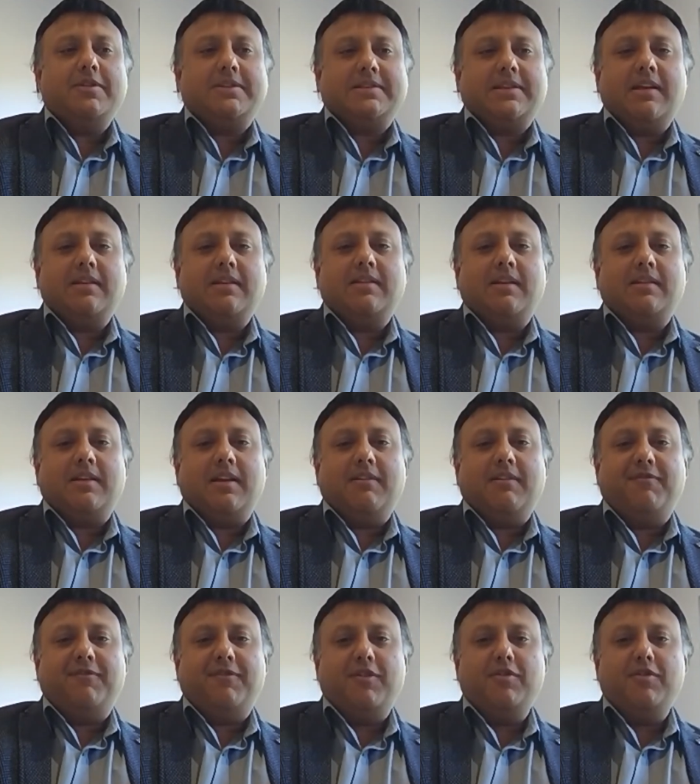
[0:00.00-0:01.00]
say that
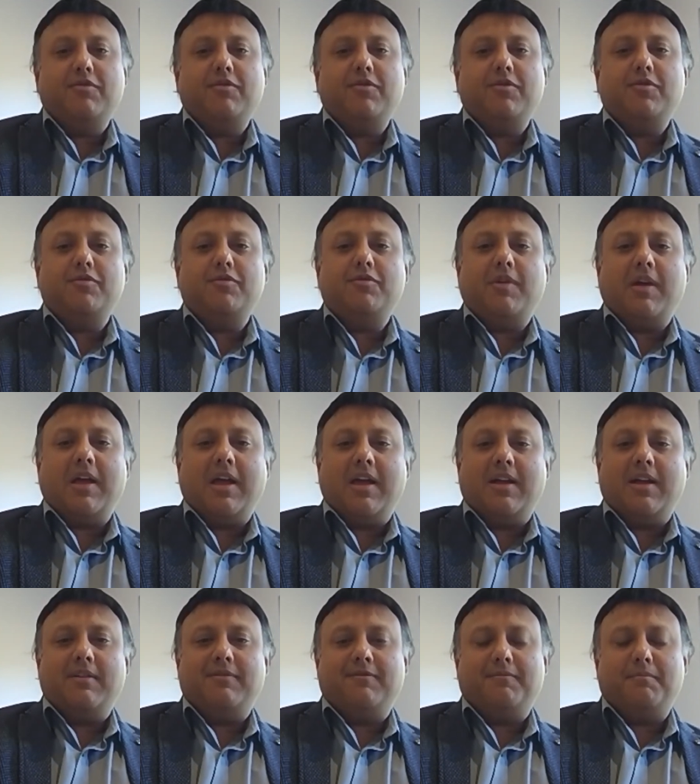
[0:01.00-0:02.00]
if you do
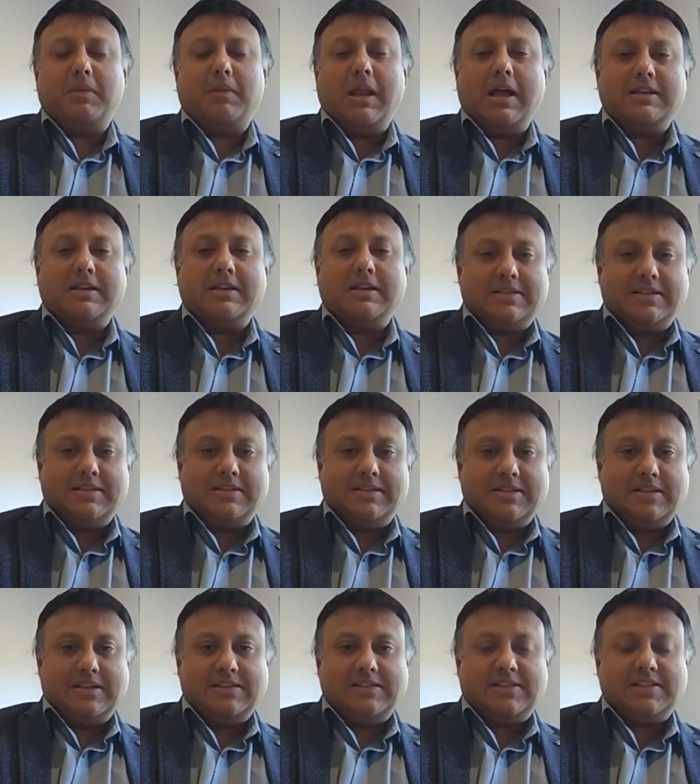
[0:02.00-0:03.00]
have
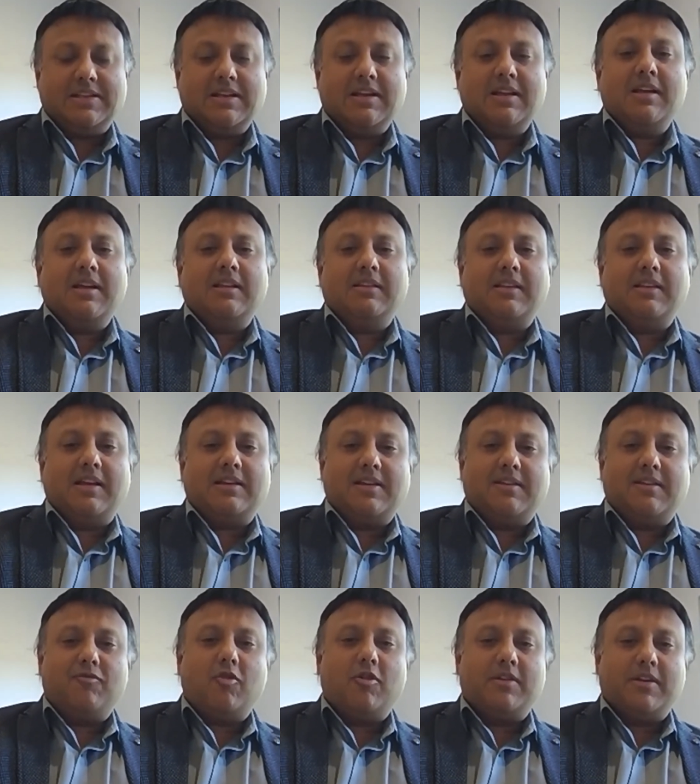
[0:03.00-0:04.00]
blastocysts that
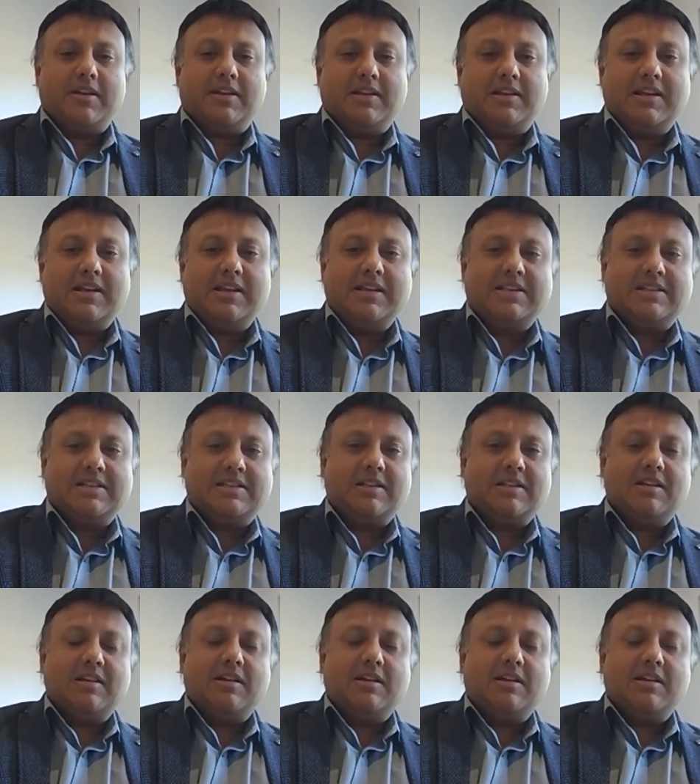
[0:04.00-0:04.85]
have got at least,